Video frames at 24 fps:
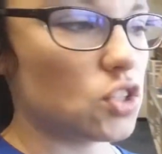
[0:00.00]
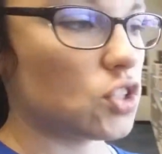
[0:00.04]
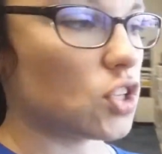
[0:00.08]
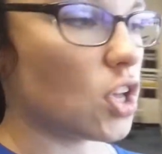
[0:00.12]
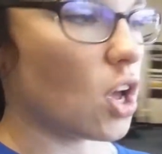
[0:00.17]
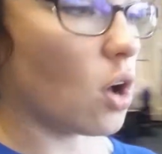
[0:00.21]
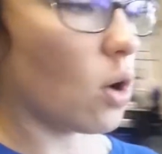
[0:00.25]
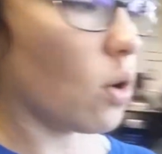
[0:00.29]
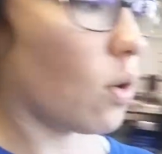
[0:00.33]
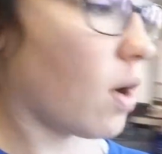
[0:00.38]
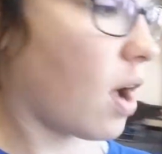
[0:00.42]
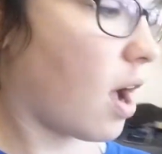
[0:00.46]

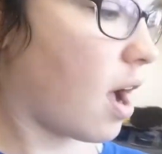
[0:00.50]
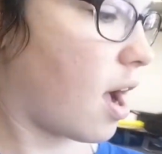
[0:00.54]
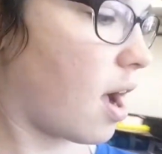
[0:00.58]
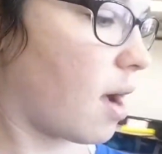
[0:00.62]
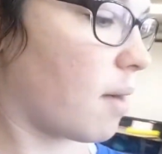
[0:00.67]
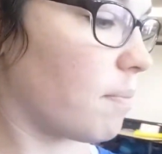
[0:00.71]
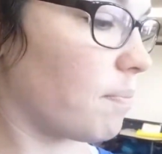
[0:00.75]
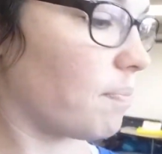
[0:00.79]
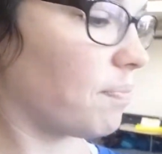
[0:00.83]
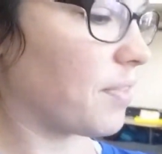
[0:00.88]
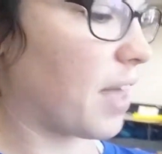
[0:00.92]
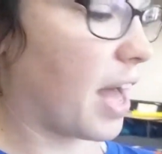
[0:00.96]
So
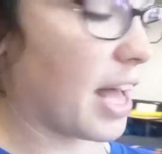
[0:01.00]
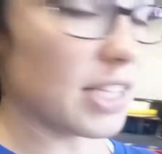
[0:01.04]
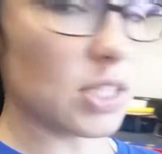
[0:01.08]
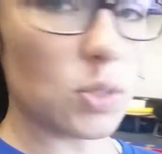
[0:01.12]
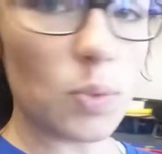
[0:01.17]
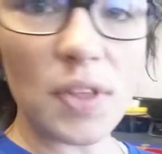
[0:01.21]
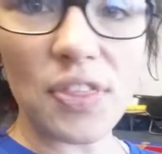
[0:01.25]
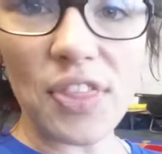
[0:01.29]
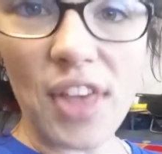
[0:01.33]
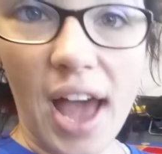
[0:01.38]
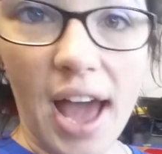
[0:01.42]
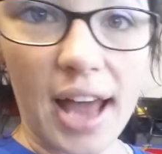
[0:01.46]

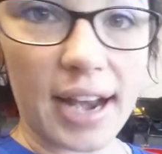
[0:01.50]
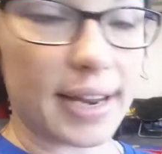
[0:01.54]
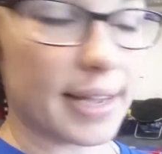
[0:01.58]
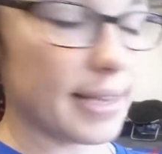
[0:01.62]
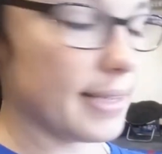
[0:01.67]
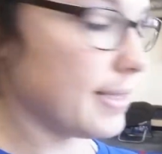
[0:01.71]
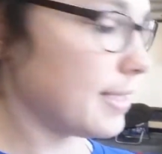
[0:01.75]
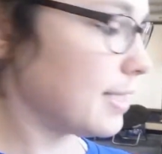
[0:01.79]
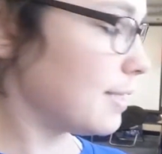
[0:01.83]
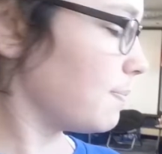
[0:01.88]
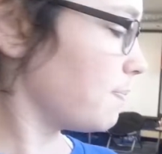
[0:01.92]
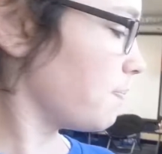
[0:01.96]
that's what that
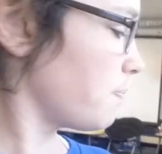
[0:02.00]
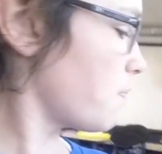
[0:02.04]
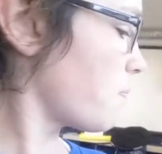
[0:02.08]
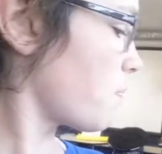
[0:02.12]
is.